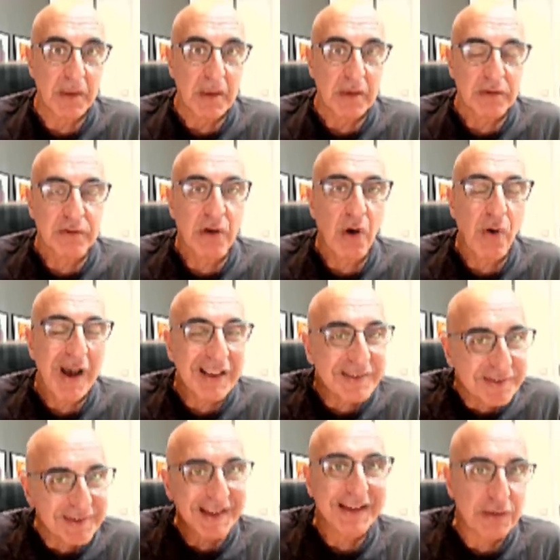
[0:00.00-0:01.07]
So a
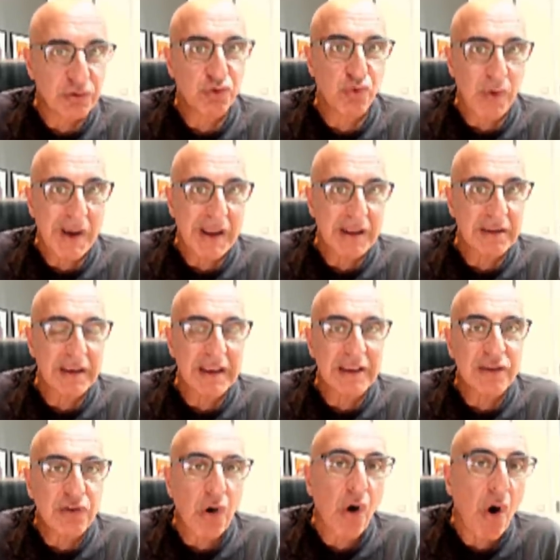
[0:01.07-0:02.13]
second trade is